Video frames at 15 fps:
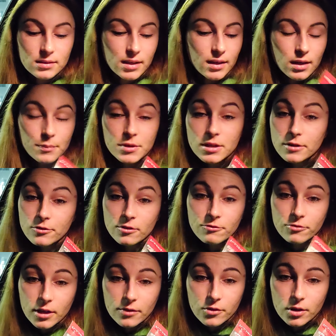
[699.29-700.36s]
They come in different
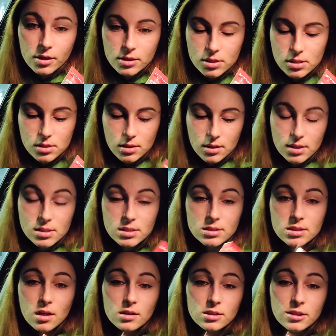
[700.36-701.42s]
flavors. This is
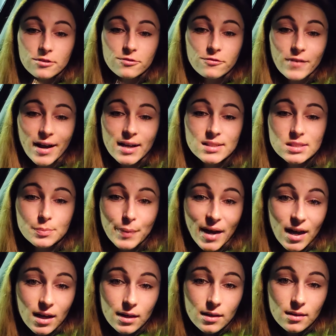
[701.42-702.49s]
called the Fast
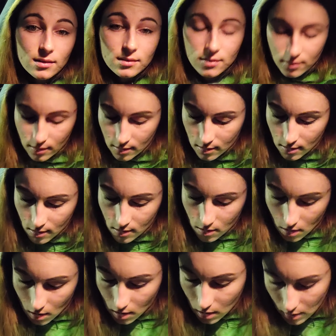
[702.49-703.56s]
Pack.
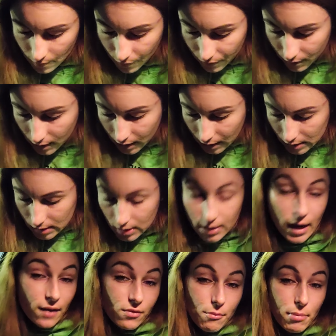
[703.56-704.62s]
Um, like I said, they
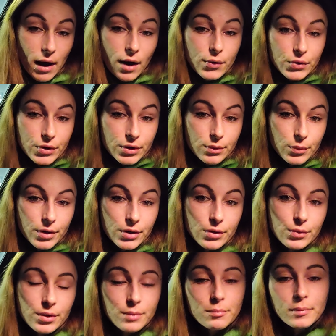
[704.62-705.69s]
have the powder where
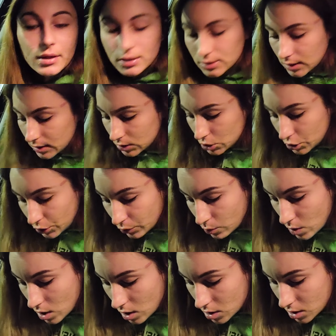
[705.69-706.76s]
you can mix it into your
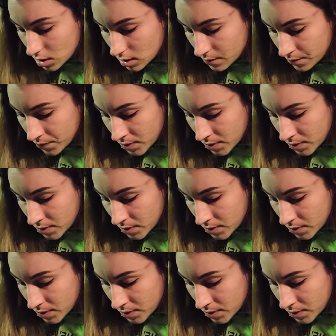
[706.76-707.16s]
water.